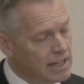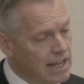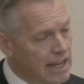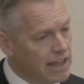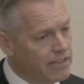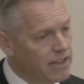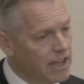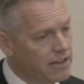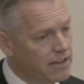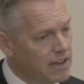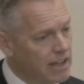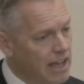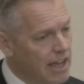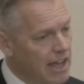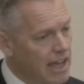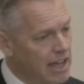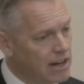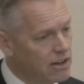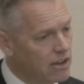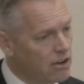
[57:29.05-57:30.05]
and they
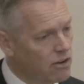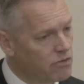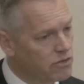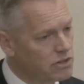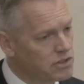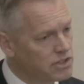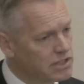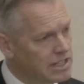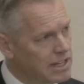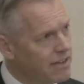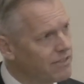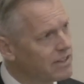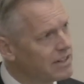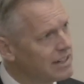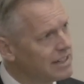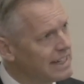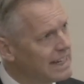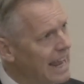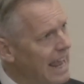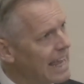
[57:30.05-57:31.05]
had over
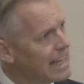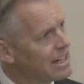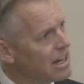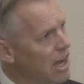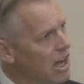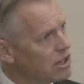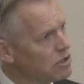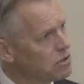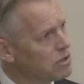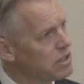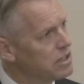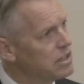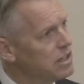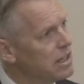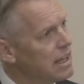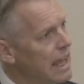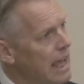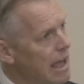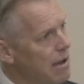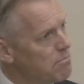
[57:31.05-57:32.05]
7,800
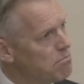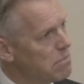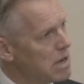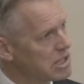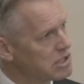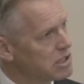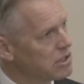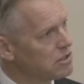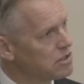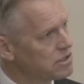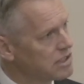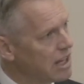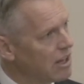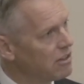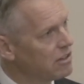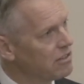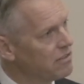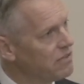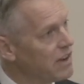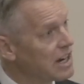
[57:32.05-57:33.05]

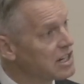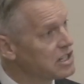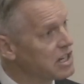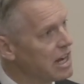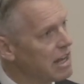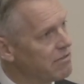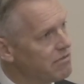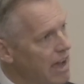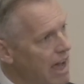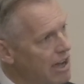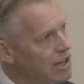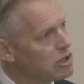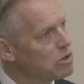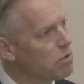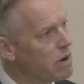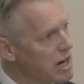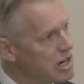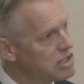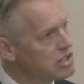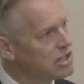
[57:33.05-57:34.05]
musculoskeletal infection
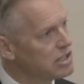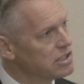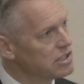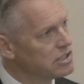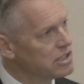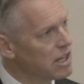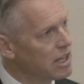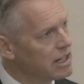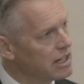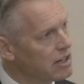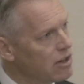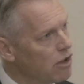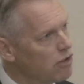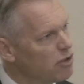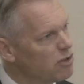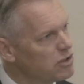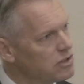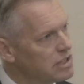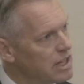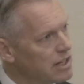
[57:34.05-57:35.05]
evaluations done at all
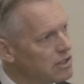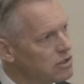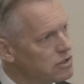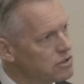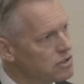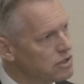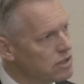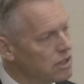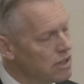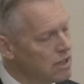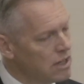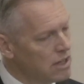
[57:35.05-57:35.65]
those centers.